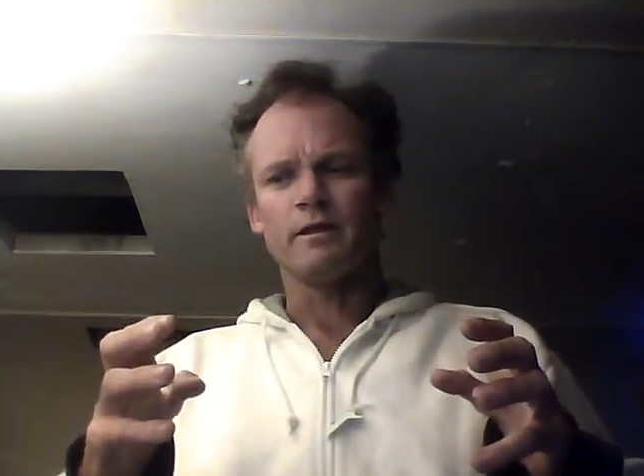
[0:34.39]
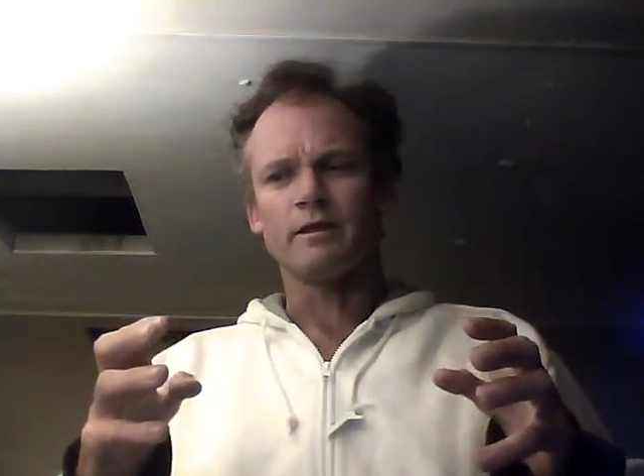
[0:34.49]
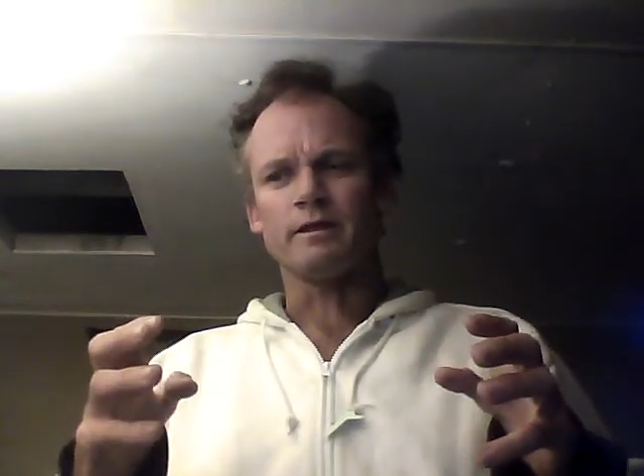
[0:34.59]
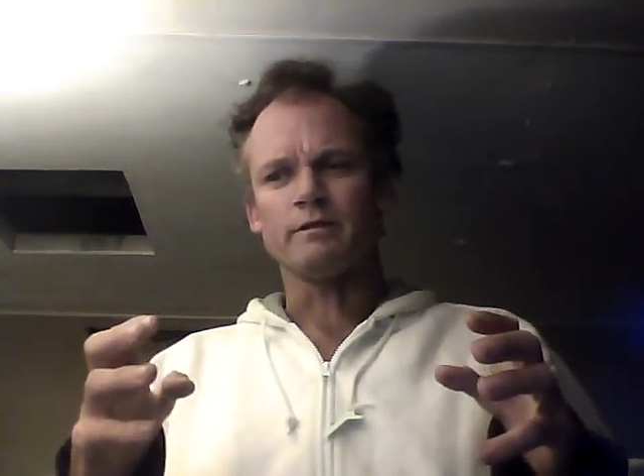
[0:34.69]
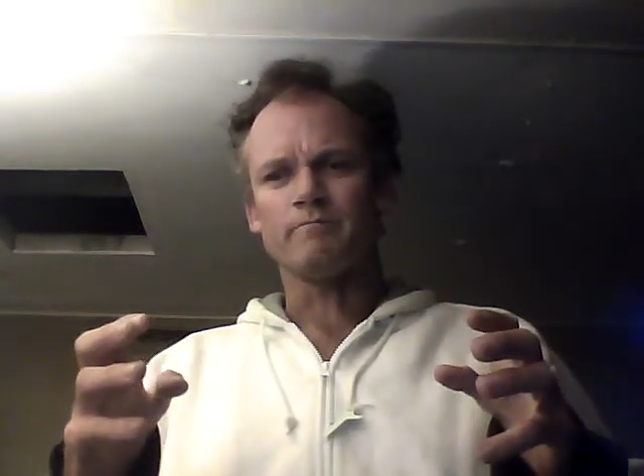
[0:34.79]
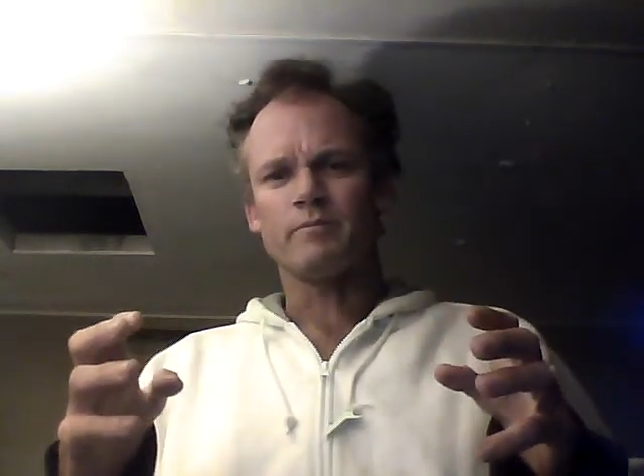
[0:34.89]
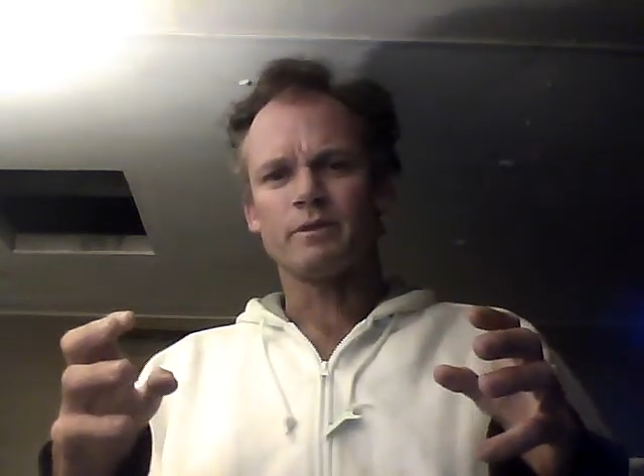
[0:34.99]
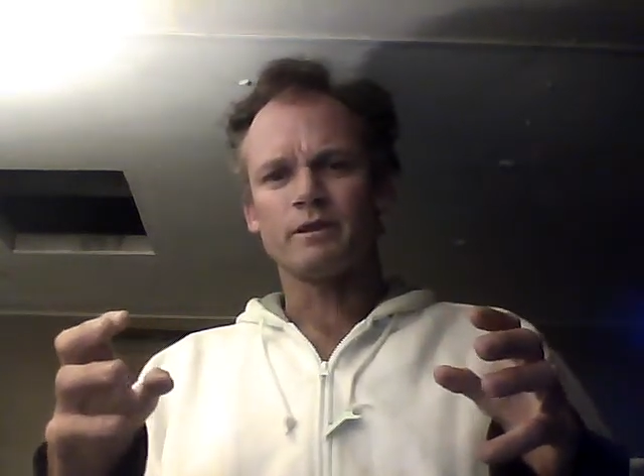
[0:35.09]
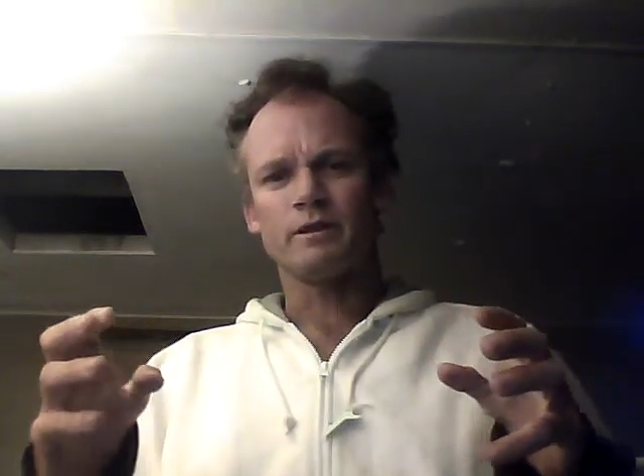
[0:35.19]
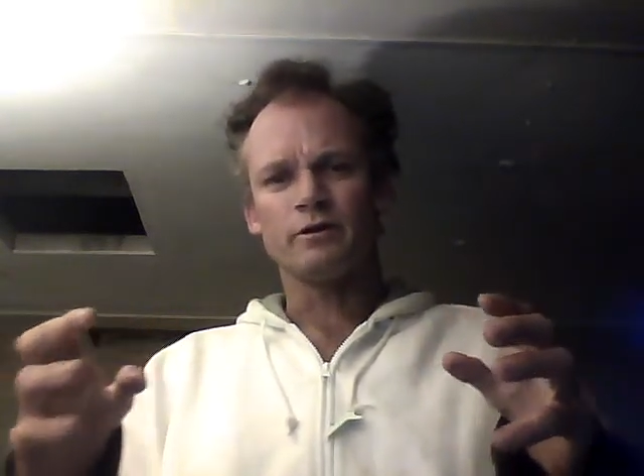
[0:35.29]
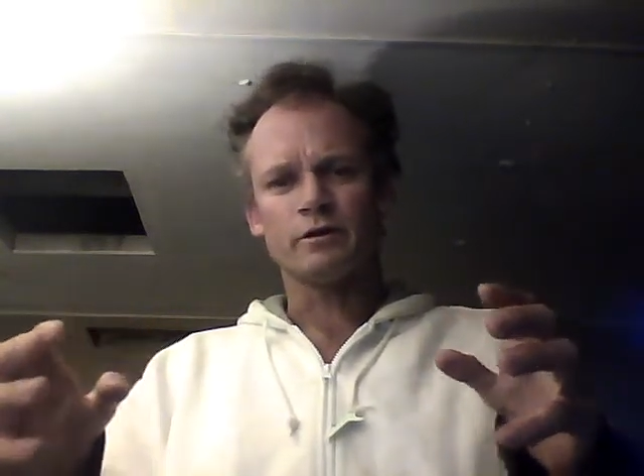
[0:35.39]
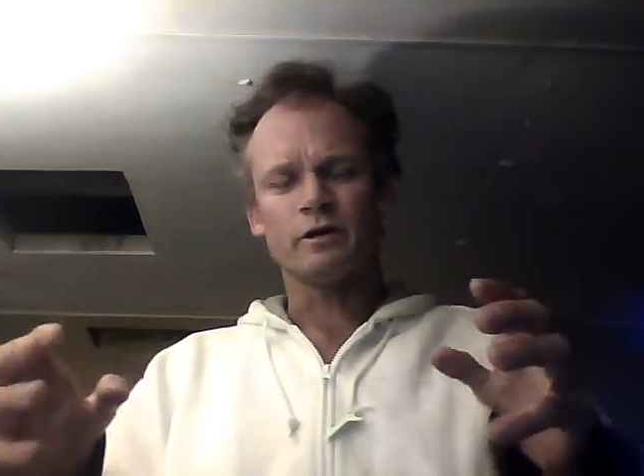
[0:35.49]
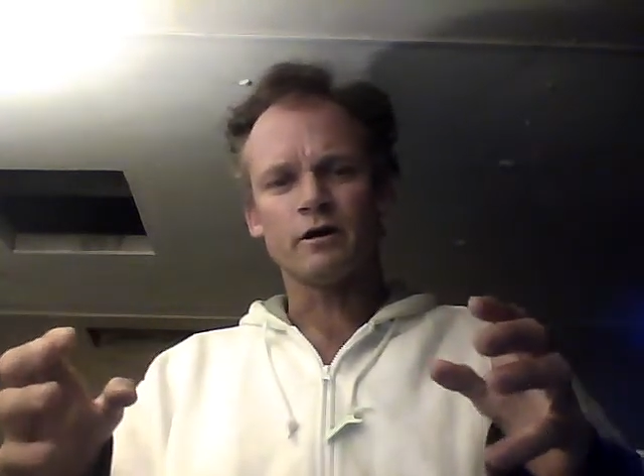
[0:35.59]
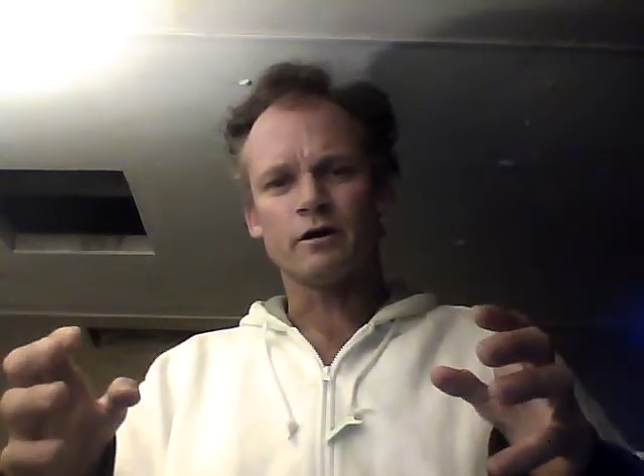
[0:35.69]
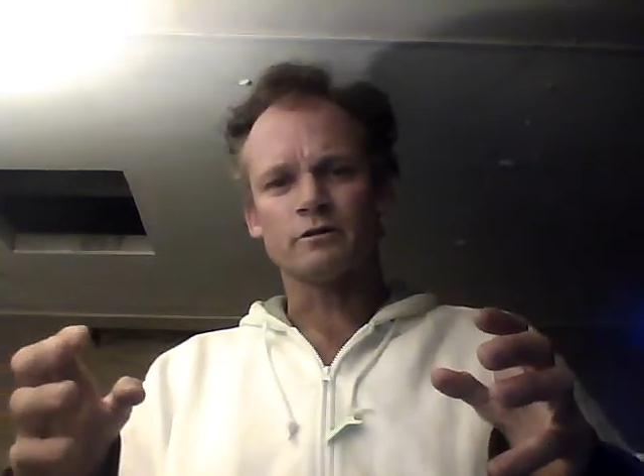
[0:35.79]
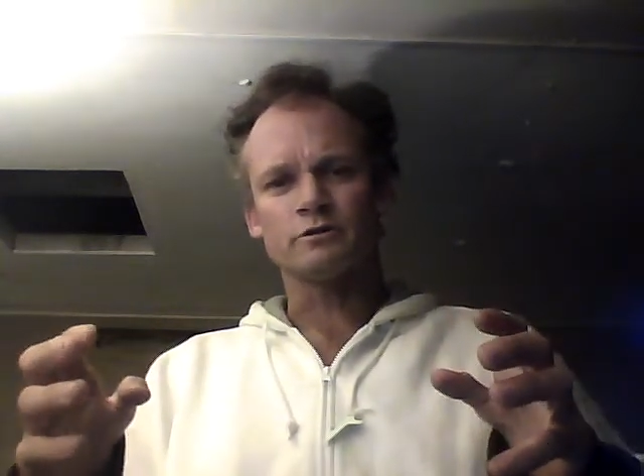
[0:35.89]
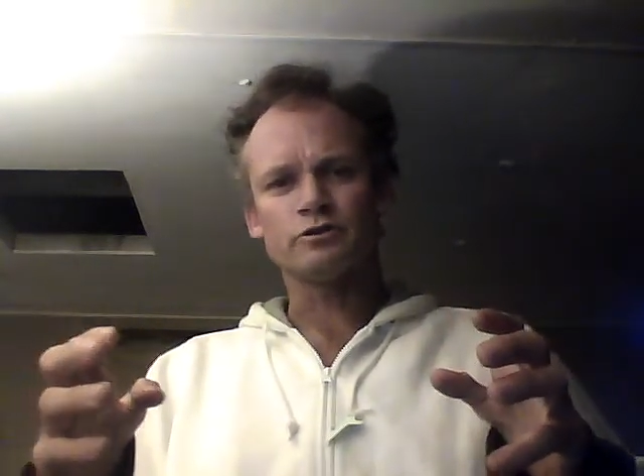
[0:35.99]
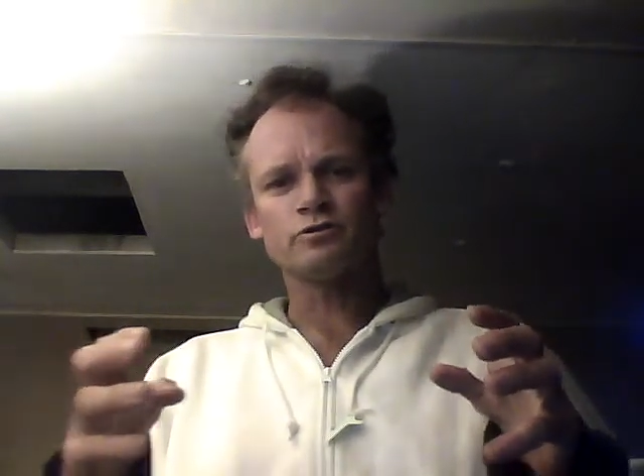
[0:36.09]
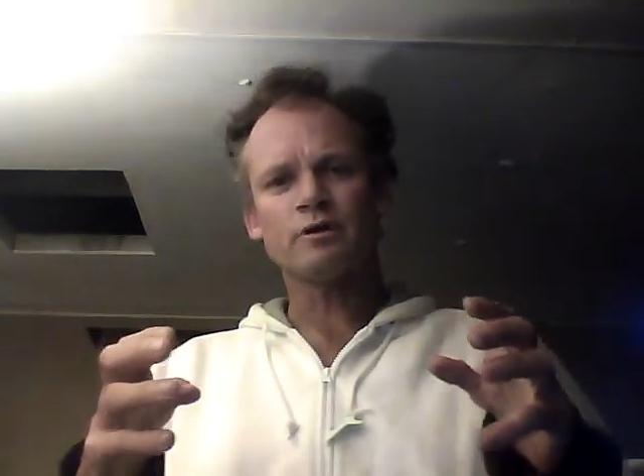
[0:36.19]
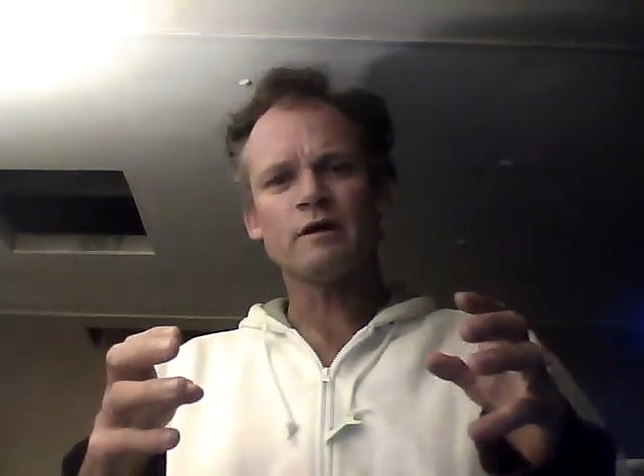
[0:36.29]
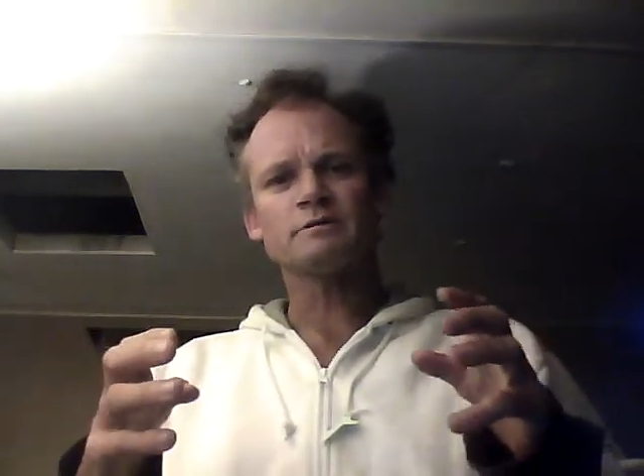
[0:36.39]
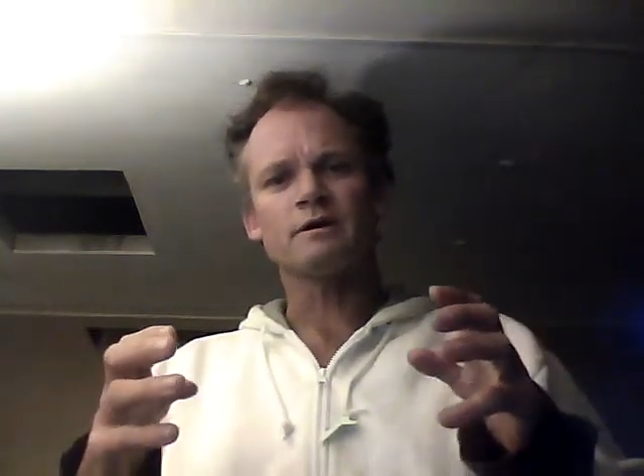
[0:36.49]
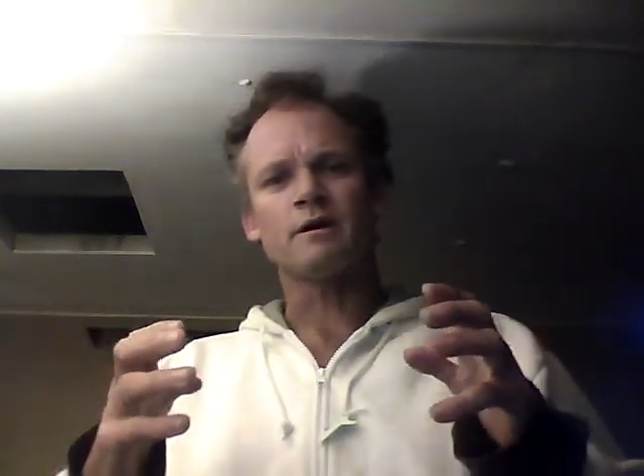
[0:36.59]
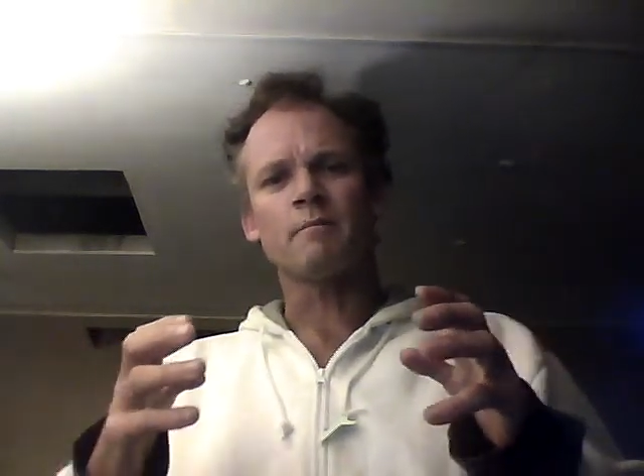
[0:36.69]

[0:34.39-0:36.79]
that your car just drives a,